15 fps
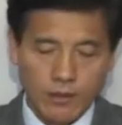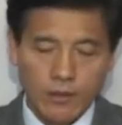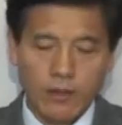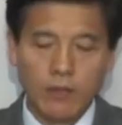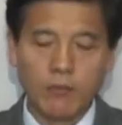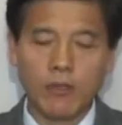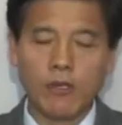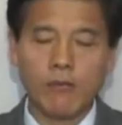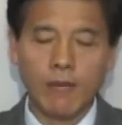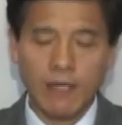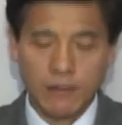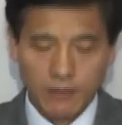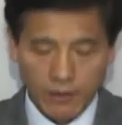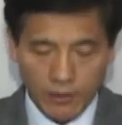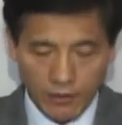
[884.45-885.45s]
is
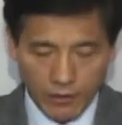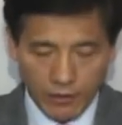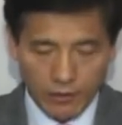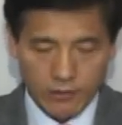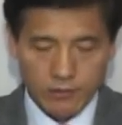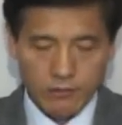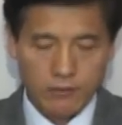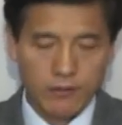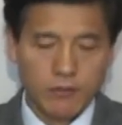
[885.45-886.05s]
pray.